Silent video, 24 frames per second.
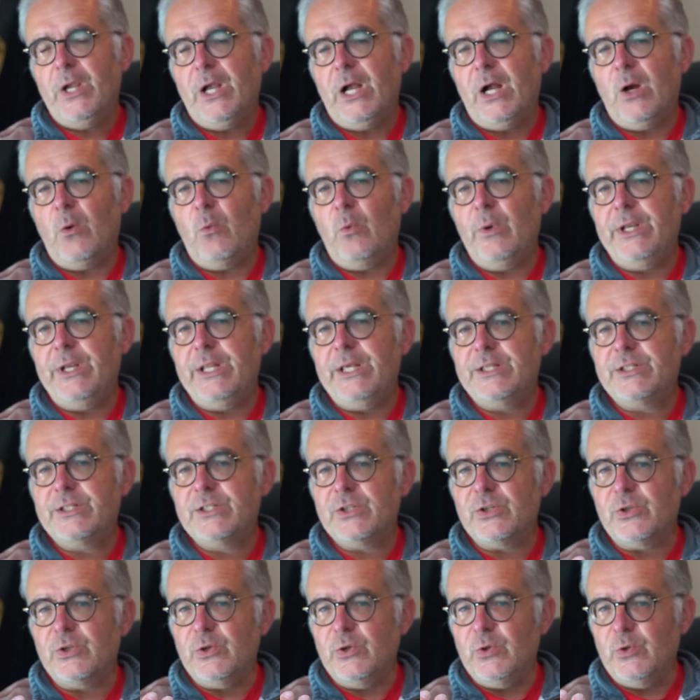And we need
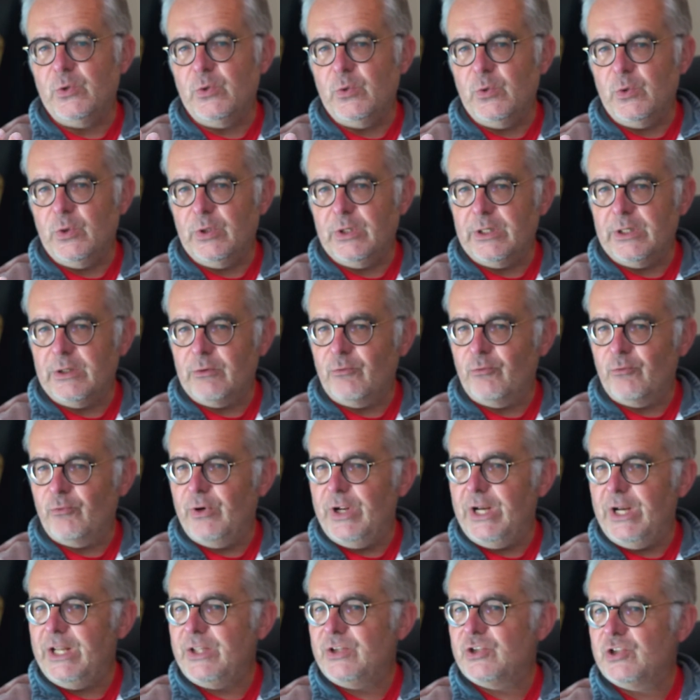to
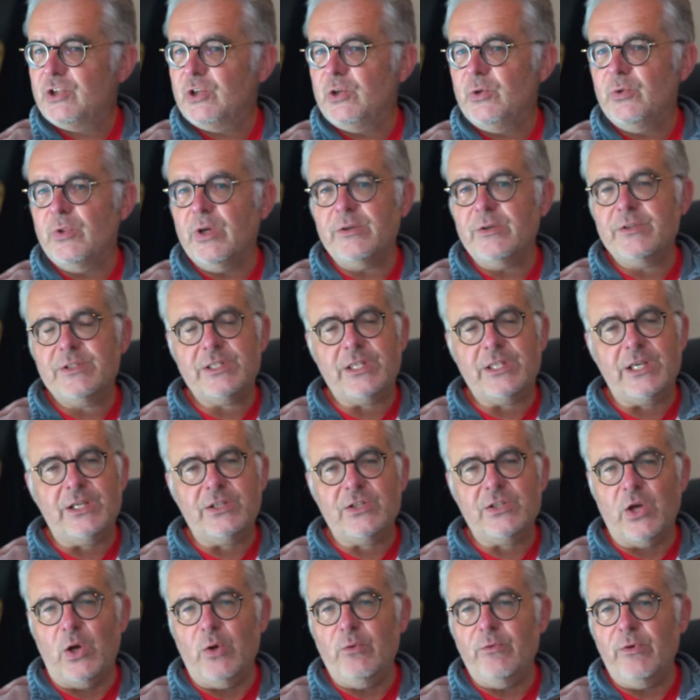really chew those
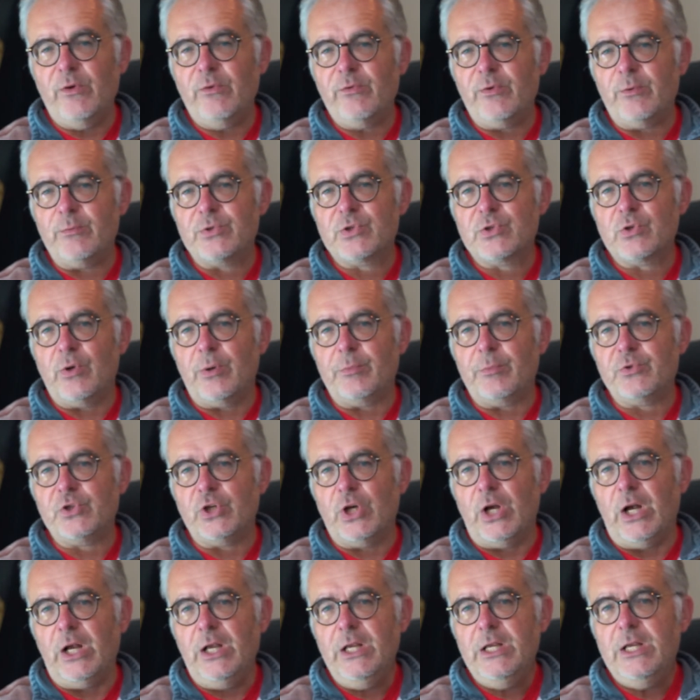things over from
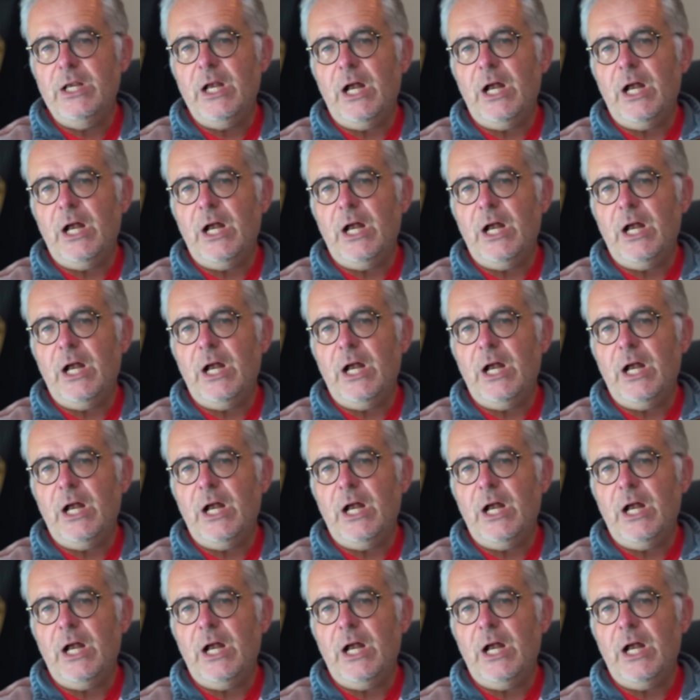Scripture